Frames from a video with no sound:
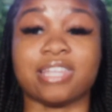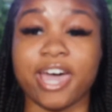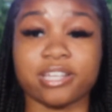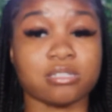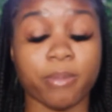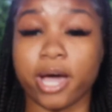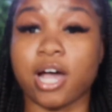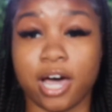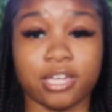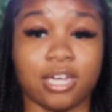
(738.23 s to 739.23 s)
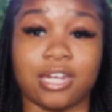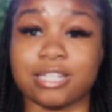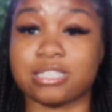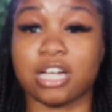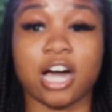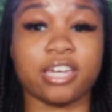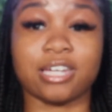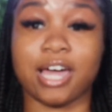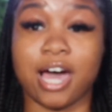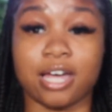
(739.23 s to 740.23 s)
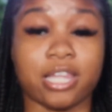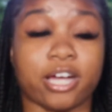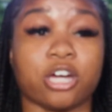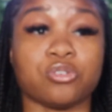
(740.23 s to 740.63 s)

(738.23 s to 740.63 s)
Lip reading: That's my Kanye. That's the Kanye that I like.